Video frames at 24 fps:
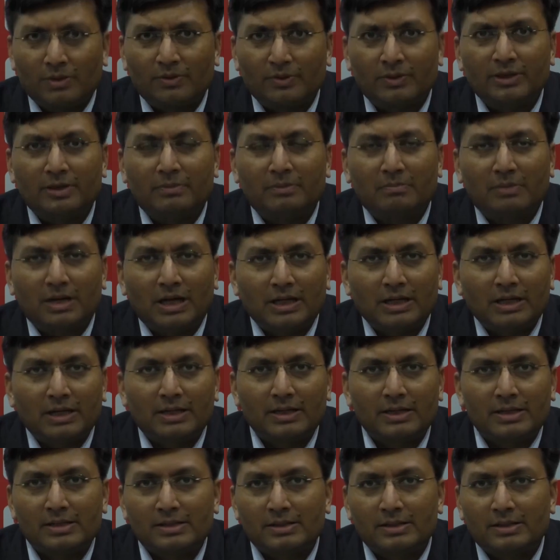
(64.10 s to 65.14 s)
the
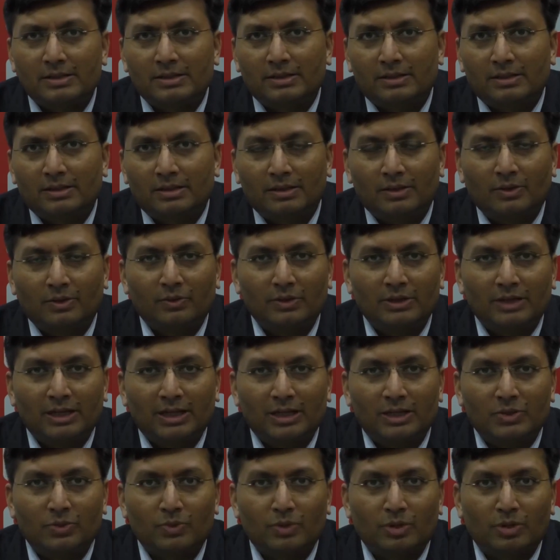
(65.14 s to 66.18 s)
markets over the
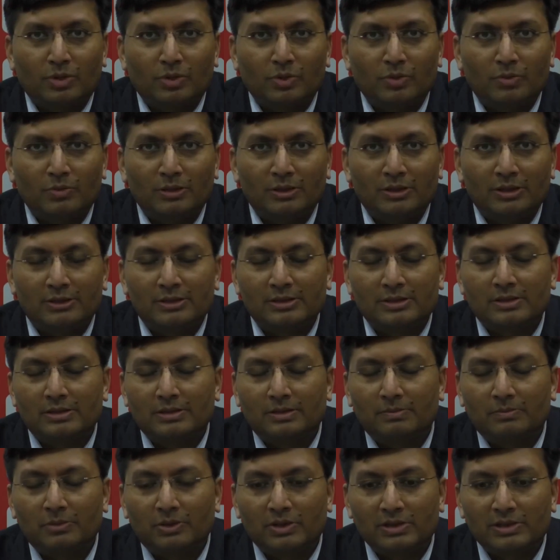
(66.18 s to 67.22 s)
next 1 or 2 minutes
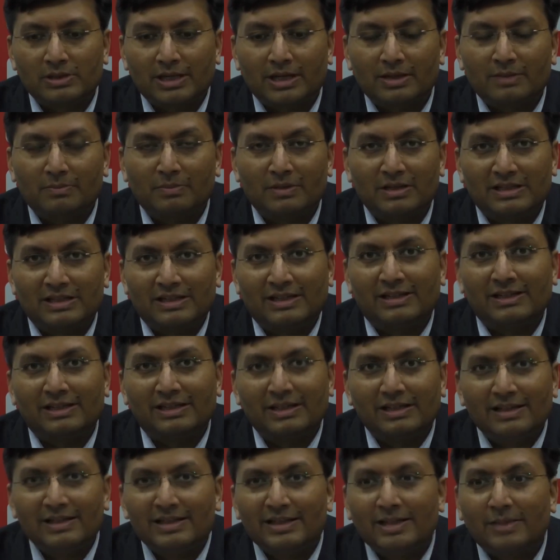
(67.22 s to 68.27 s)
because that
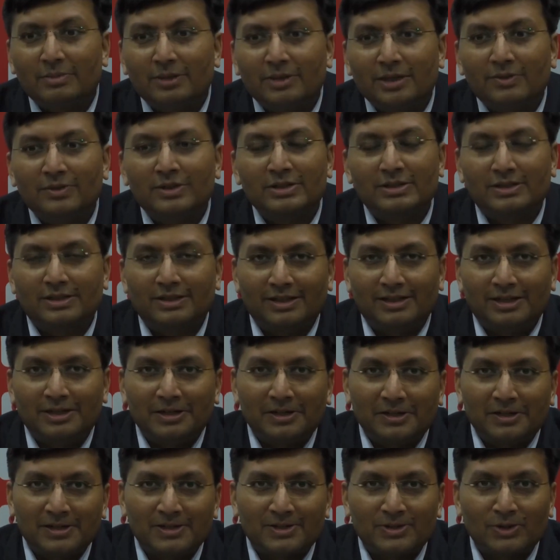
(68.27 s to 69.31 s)
basically is something which
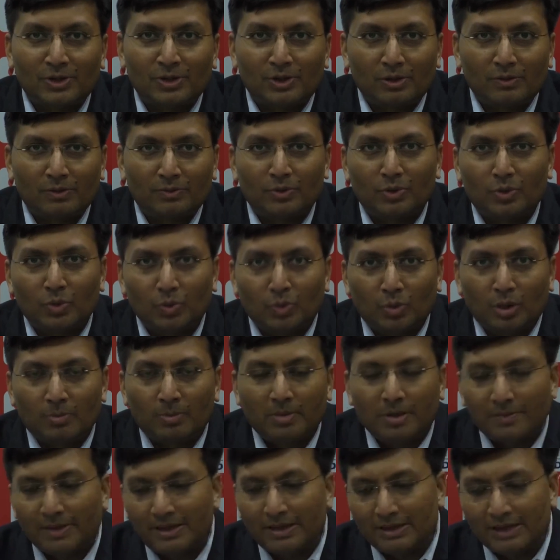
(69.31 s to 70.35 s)
interests all of you to warm
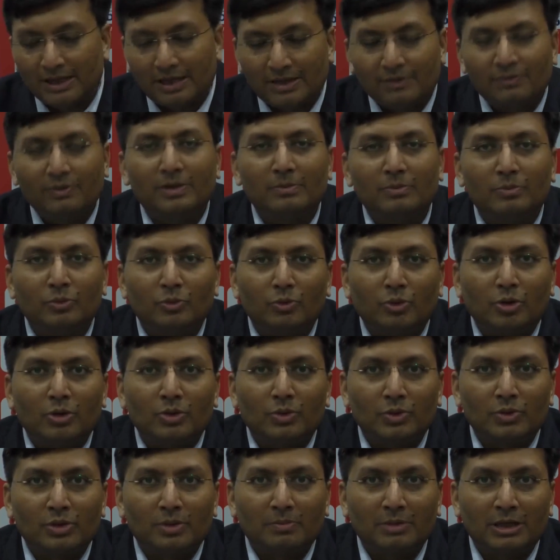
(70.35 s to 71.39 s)
up, and then we'll move on
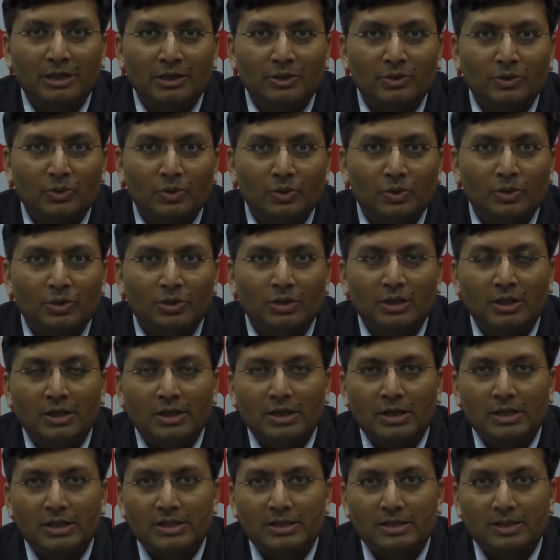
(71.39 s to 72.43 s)
to the main core
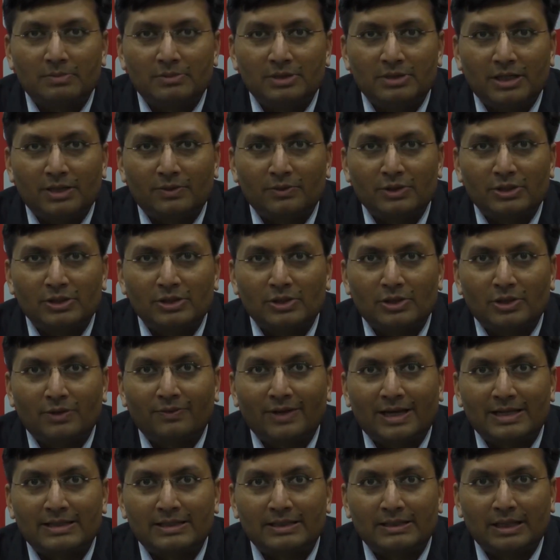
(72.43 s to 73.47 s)
subject, which is of
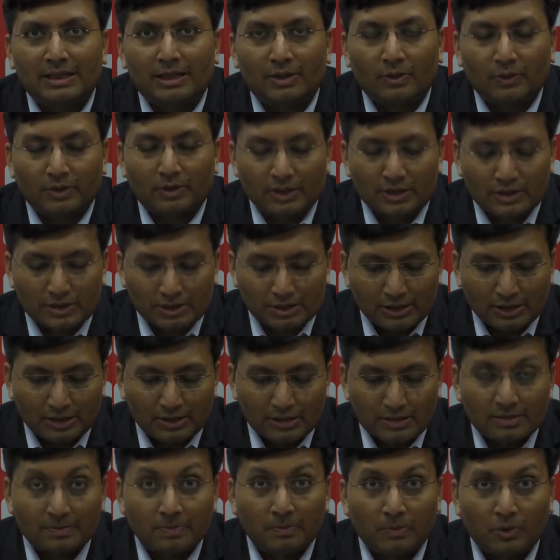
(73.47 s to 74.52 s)
asset allocation and
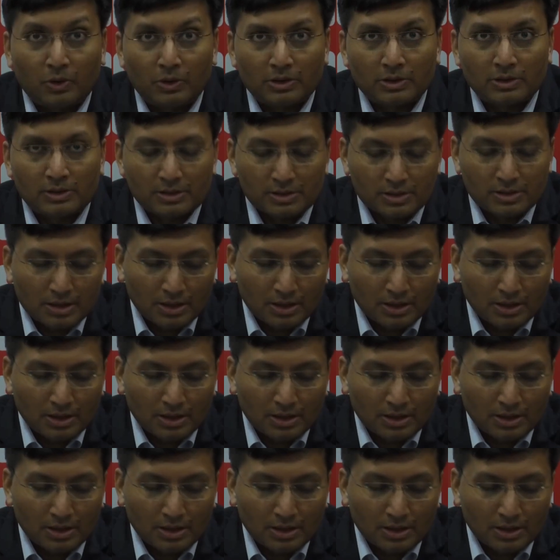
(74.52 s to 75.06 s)
its importance.